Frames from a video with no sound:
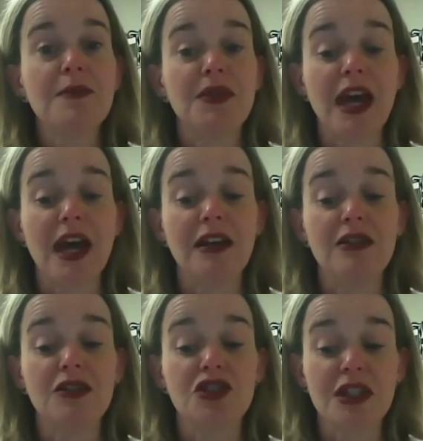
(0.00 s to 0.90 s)
that
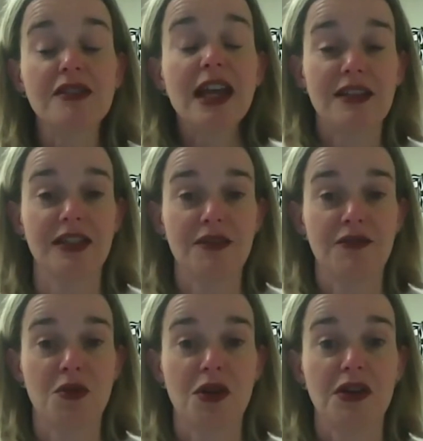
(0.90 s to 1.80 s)
she's asking
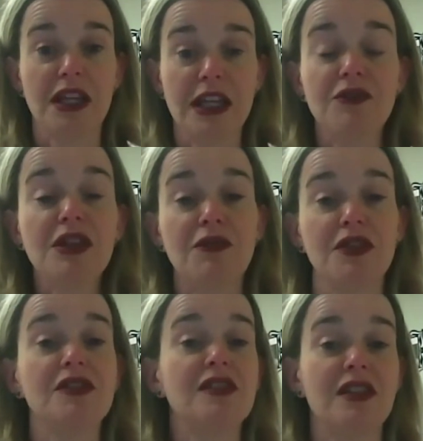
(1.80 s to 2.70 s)
for, even if
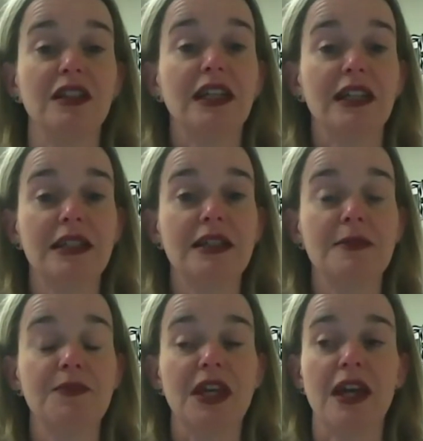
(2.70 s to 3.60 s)
it's silly.
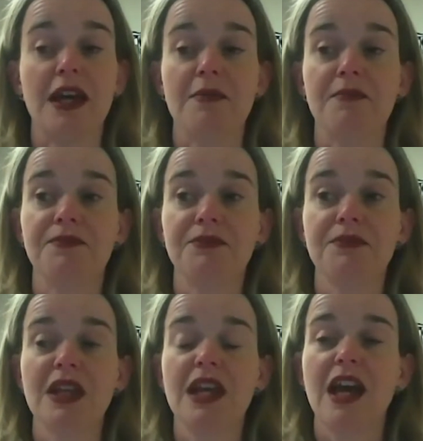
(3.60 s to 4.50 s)
Right. Um,
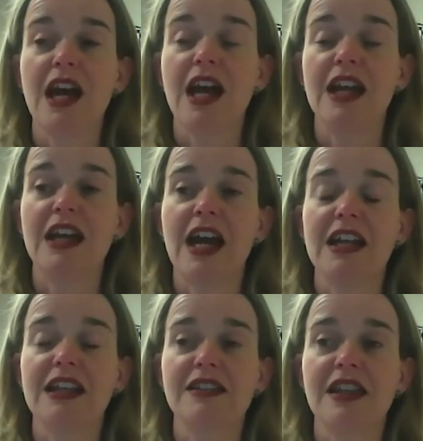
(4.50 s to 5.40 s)
I, and I
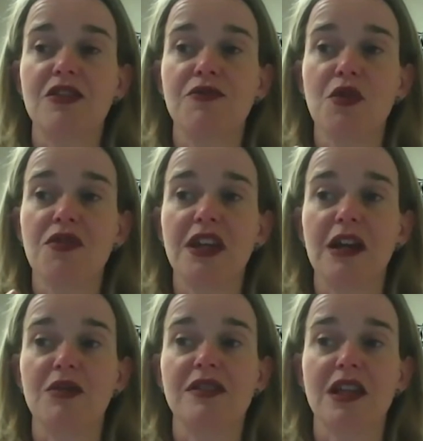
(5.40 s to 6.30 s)
guess I, the fourth thing I
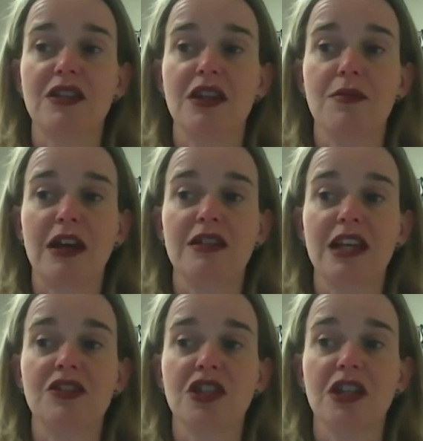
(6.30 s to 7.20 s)
would say to you about
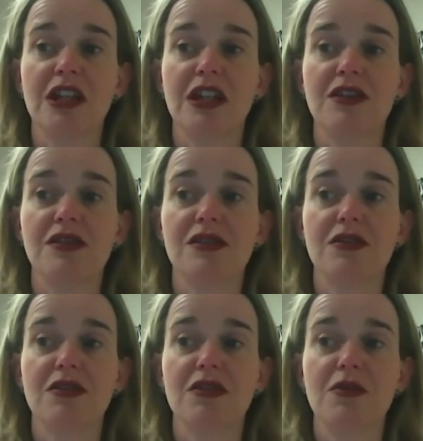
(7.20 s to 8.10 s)
attention is
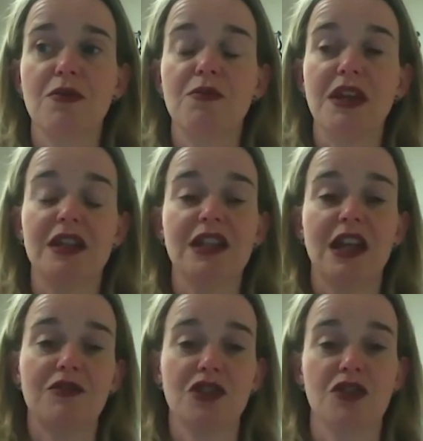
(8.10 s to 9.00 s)
being
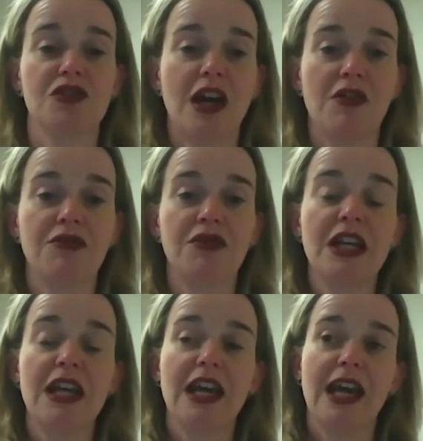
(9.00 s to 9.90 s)
attentive to yourself.
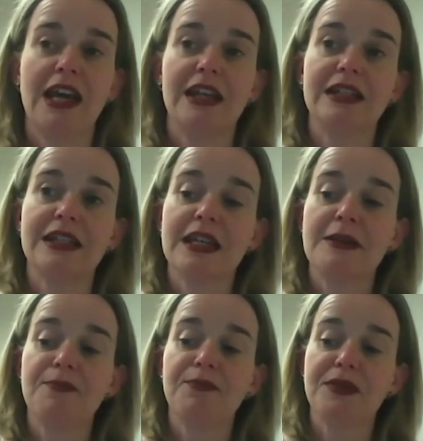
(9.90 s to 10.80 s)
And
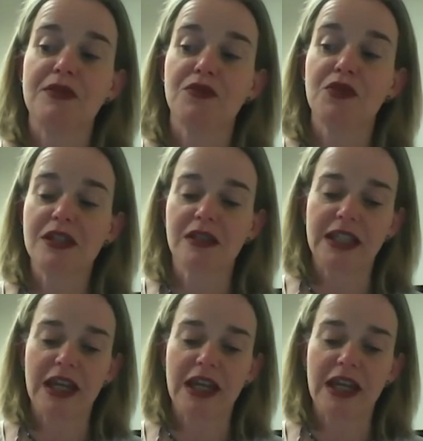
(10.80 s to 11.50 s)
recently,